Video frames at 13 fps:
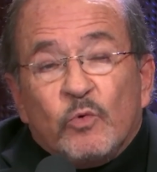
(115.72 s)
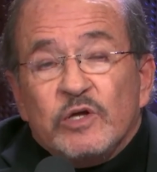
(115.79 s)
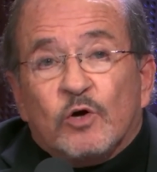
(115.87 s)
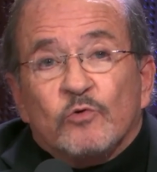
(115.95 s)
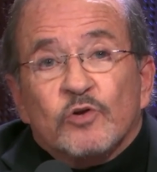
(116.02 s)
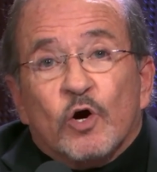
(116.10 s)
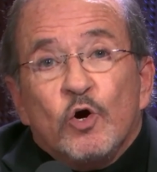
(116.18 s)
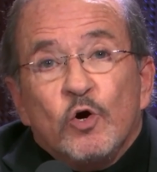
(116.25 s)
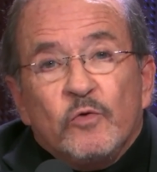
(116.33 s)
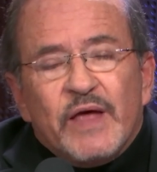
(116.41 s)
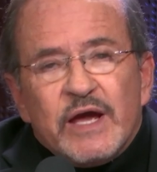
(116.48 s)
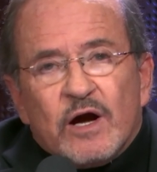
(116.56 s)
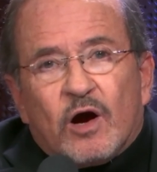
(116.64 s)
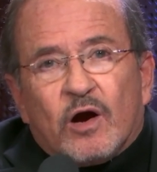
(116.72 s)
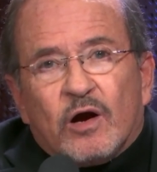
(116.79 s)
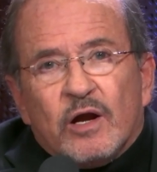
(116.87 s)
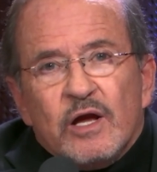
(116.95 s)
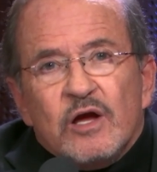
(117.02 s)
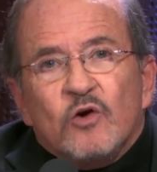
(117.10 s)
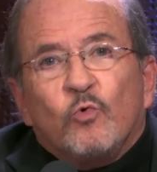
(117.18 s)
We don't know who they are.
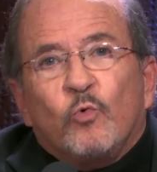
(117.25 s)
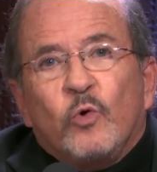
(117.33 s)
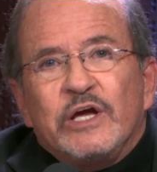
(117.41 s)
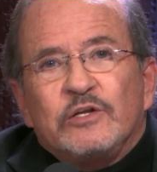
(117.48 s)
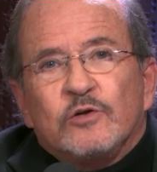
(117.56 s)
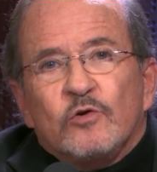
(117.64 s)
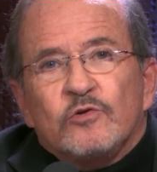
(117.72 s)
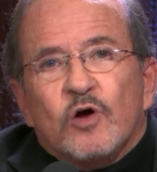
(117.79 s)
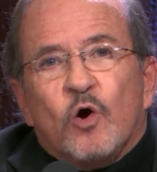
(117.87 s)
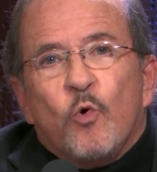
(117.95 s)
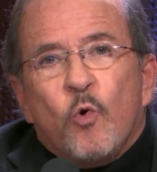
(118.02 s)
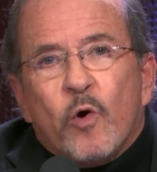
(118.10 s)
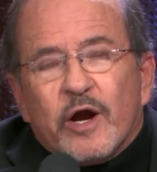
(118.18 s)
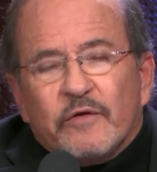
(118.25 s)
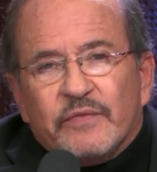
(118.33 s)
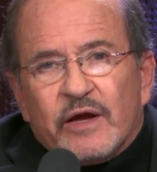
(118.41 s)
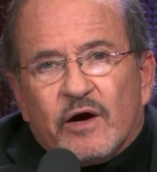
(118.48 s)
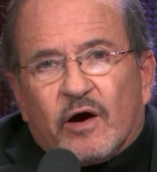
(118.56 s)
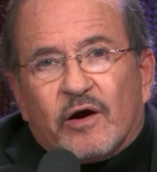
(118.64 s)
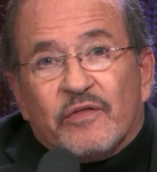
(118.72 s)
We don't know where
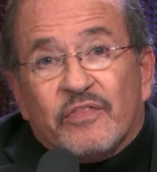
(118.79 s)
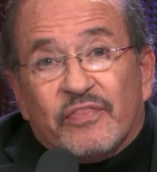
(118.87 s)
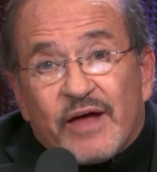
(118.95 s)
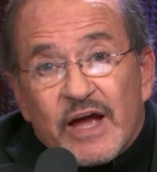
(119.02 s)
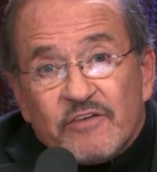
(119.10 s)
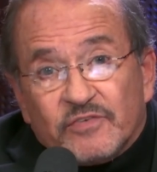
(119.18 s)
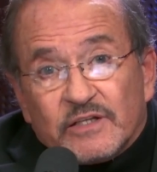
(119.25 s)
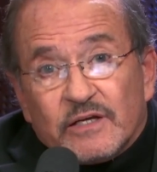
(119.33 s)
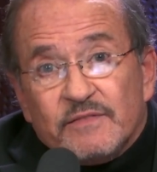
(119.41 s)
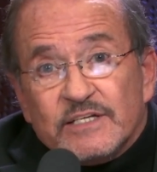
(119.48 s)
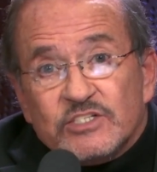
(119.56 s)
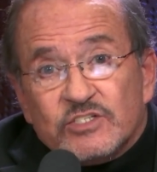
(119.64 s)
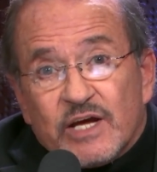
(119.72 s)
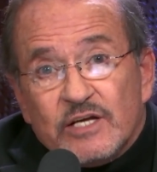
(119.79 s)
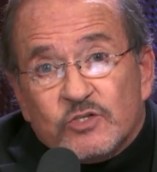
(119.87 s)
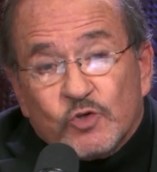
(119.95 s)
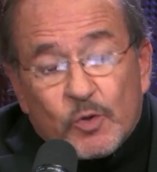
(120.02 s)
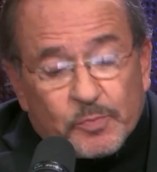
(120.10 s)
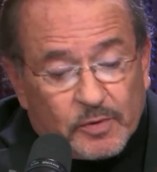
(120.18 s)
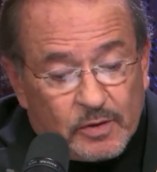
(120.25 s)
they are. Thankfully, this state
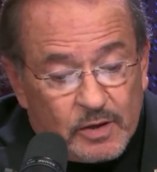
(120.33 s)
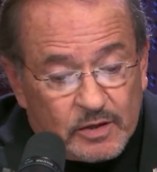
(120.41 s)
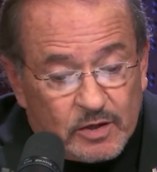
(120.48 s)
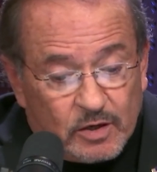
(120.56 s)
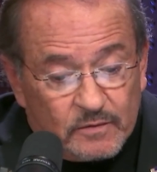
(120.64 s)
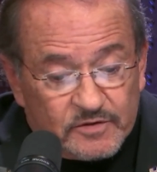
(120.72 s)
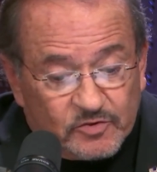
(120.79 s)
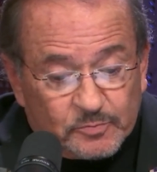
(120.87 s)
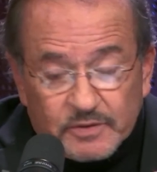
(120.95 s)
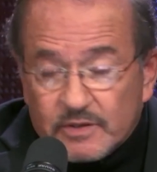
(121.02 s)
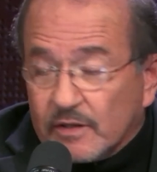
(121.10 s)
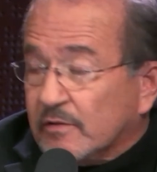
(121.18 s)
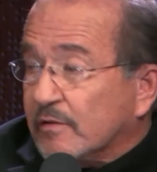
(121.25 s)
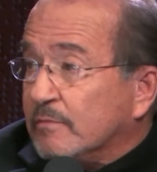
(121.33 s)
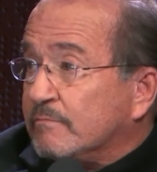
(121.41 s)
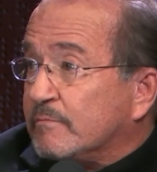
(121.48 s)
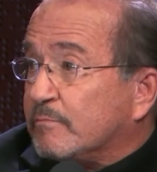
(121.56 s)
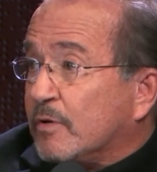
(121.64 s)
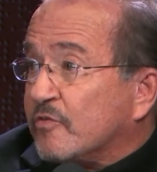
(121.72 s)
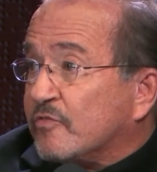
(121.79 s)
trooper caught this particular
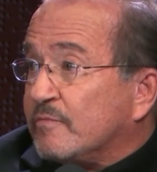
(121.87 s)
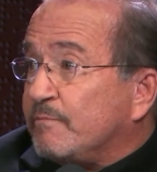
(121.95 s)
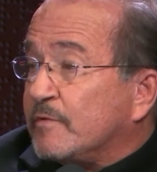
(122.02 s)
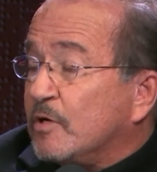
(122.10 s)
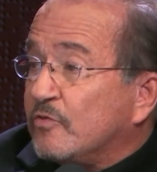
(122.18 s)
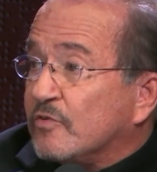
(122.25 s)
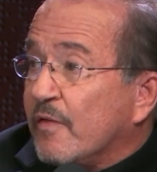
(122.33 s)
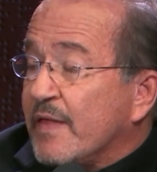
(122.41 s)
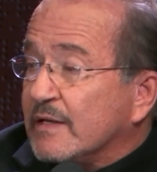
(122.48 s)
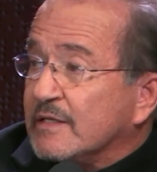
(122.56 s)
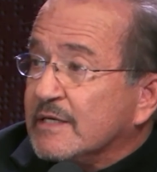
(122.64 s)
person who's on that